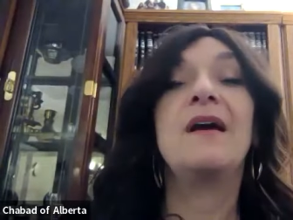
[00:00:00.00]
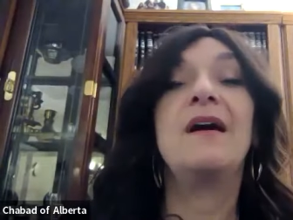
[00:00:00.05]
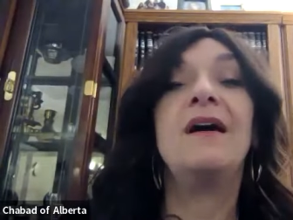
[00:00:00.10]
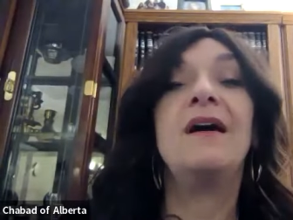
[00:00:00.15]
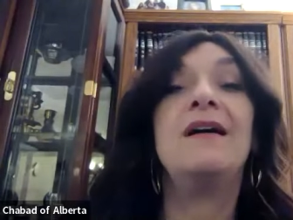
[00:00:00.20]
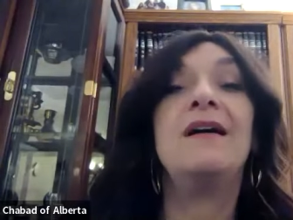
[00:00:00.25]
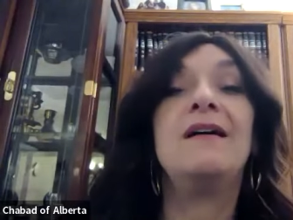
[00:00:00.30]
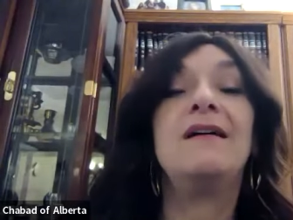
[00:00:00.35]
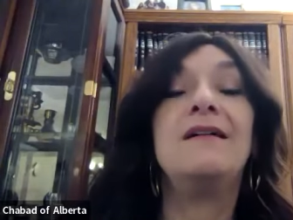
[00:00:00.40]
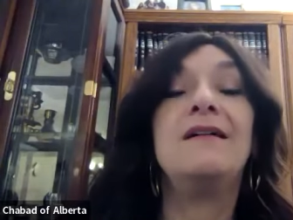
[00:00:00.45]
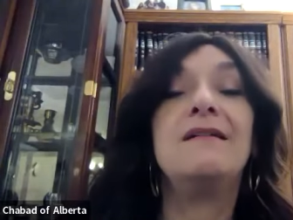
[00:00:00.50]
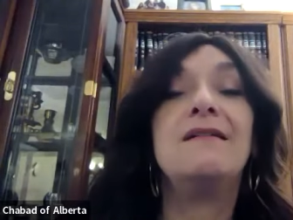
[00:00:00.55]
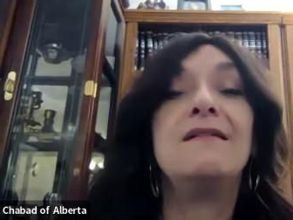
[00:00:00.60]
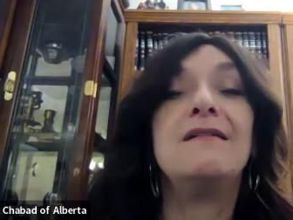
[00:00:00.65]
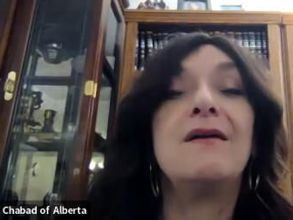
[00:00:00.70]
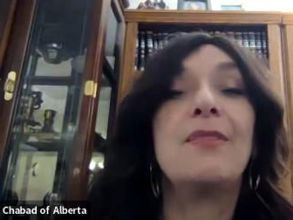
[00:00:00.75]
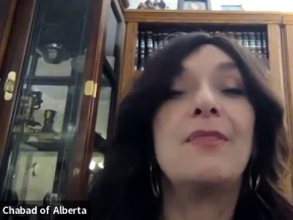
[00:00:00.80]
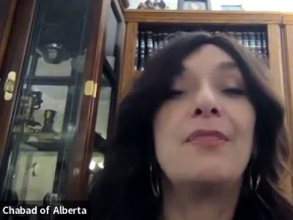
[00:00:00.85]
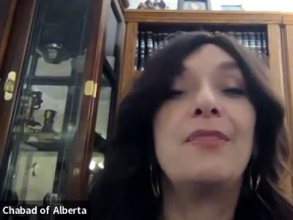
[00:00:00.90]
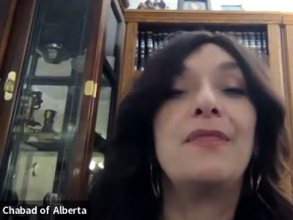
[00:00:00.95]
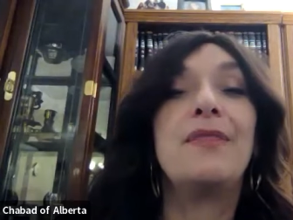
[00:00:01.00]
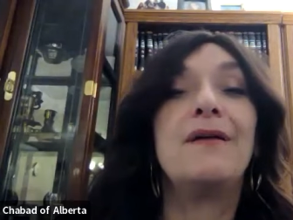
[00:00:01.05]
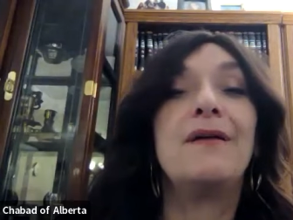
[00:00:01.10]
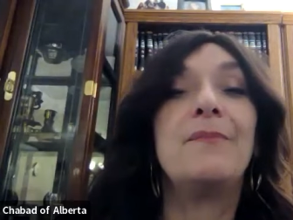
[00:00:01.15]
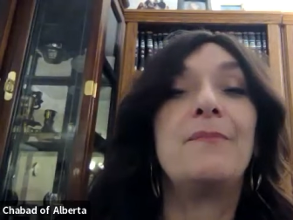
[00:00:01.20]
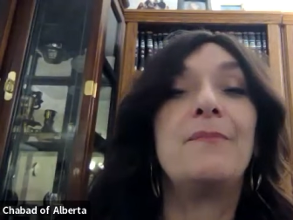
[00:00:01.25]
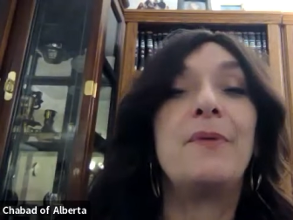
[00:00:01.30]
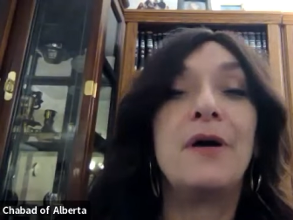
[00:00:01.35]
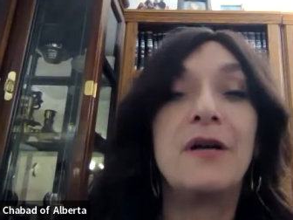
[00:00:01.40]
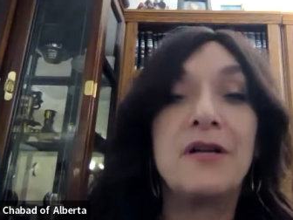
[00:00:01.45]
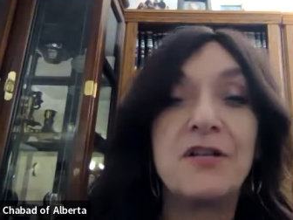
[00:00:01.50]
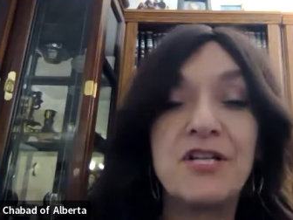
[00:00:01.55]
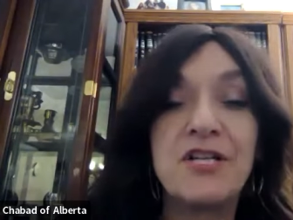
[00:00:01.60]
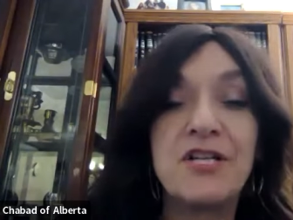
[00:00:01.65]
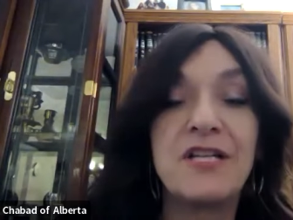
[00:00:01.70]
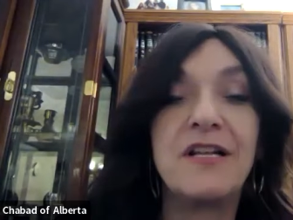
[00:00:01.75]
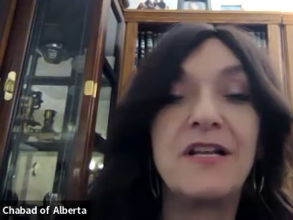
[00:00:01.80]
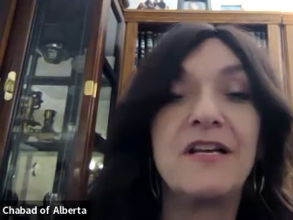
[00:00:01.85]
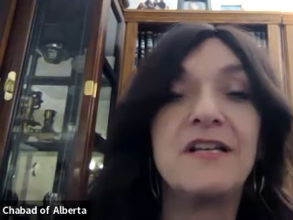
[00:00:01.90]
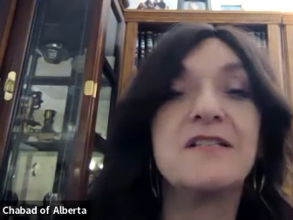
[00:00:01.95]
Uh, the
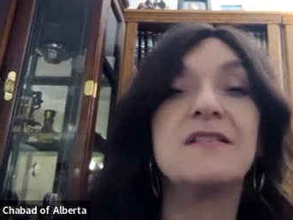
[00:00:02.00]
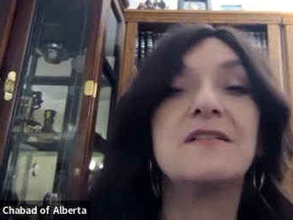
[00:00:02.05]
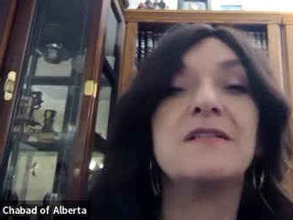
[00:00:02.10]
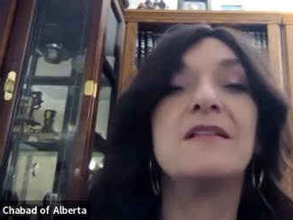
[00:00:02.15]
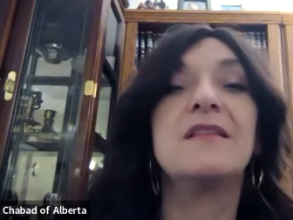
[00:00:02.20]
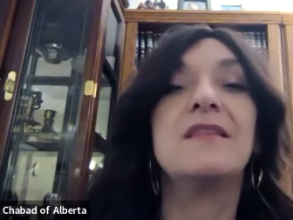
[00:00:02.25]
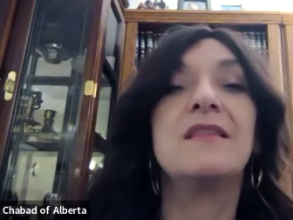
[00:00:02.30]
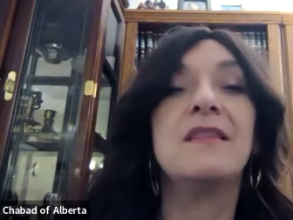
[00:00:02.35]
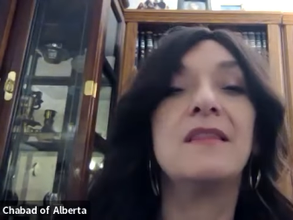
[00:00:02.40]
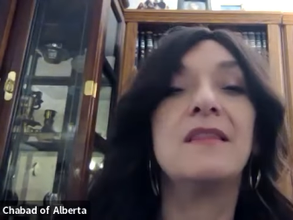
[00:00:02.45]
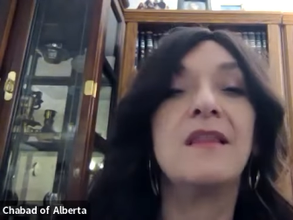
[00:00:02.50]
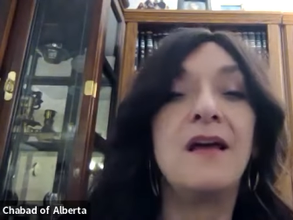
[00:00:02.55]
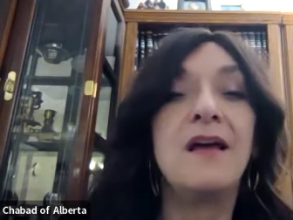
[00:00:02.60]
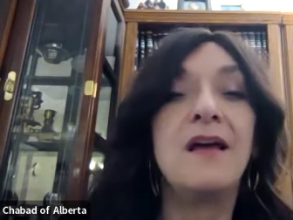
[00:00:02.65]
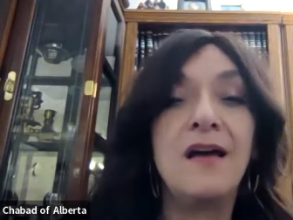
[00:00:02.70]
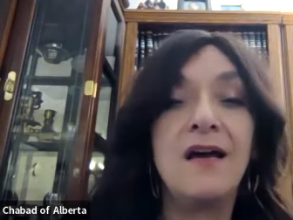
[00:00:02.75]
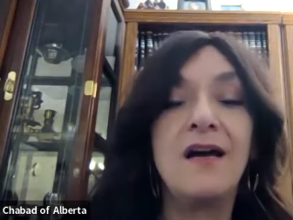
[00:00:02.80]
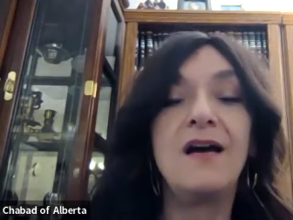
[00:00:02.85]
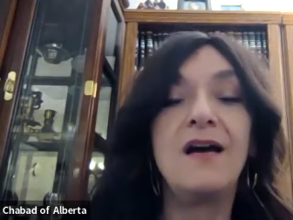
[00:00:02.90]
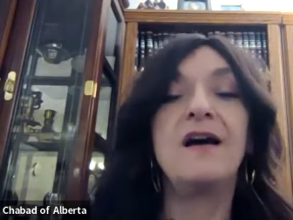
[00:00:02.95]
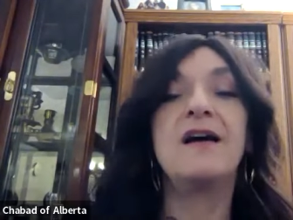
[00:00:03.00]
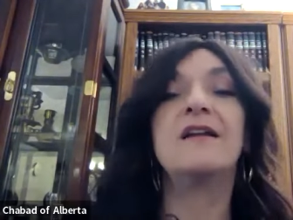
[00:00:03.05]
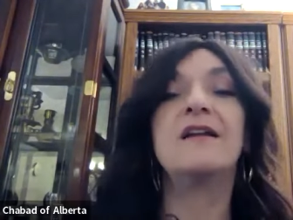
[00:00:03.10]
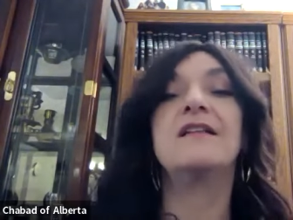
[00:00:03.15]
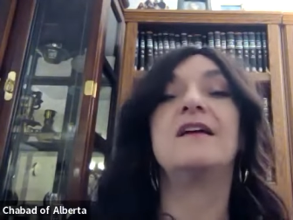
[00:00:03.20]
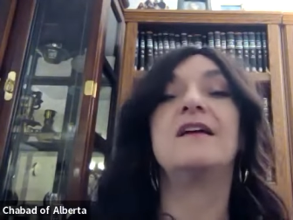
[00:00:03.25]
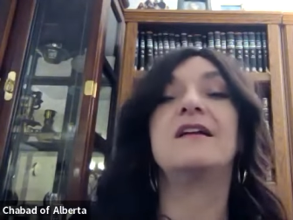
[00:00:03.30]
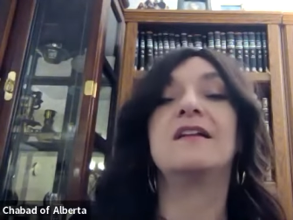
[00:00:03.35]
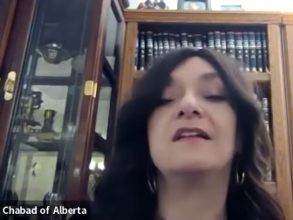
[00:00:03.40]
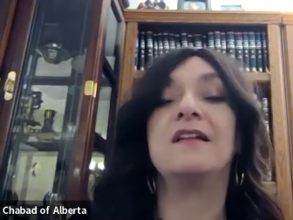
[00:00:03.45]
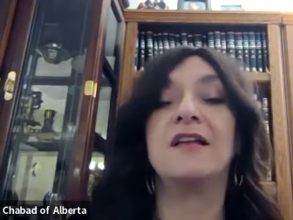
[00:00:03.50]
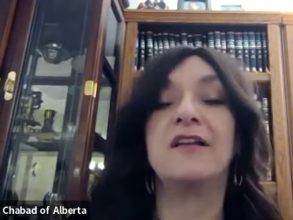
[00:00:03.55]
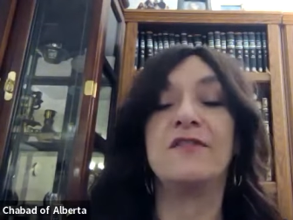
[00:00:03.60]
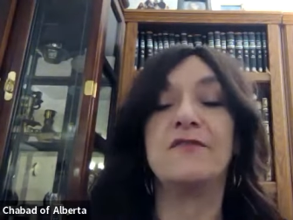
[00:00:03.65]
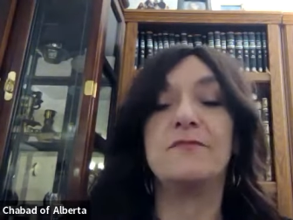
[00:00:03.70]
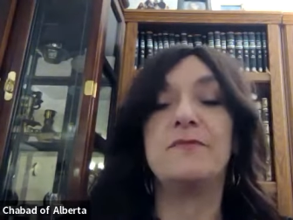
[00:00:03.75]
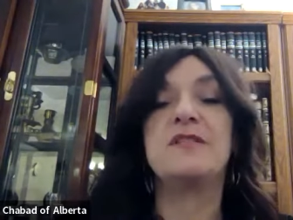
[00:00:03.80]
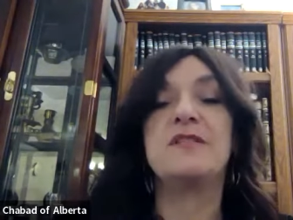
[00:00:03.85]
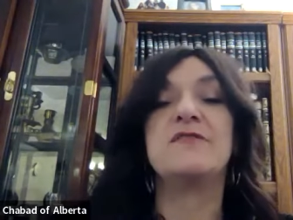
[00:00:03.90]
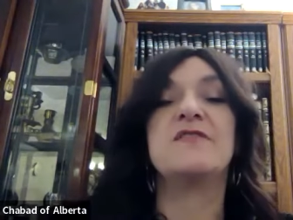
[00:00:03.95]
Parsha has a lot, a lot, a lot
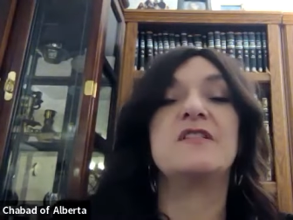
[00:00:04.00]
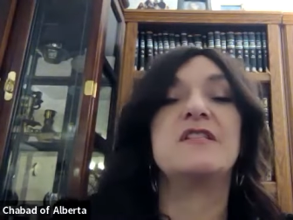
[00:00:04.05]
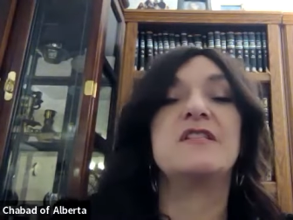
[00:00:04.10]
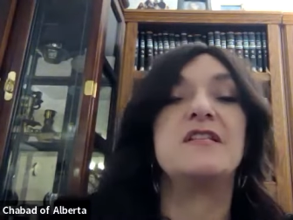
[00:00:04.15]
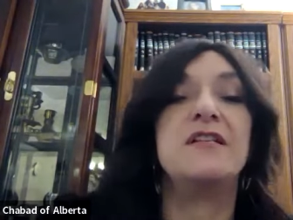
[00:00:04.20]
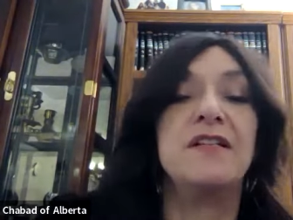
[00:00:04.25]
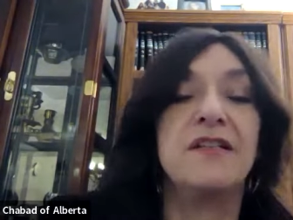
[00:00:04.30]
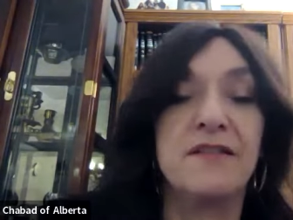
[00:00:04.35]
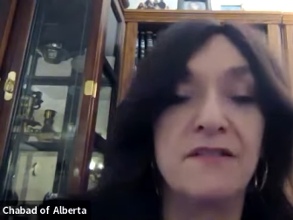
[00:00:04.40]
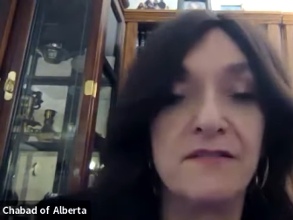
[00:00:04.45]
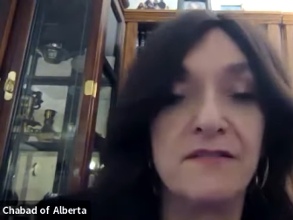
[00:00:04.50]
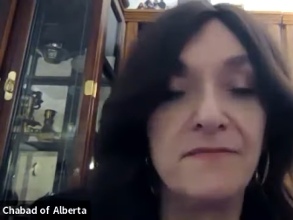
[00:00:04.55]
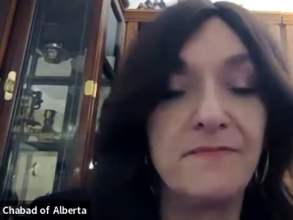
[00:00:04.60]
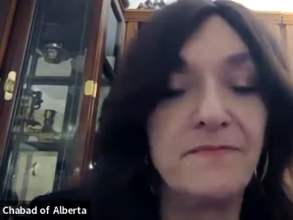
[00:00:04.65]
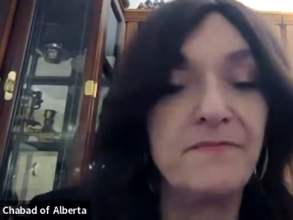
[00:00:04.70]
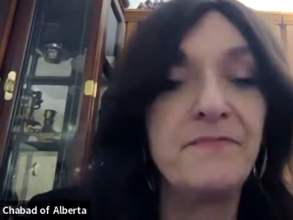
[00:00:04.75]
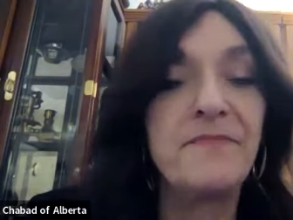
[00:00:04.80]
of mitzvahs in it.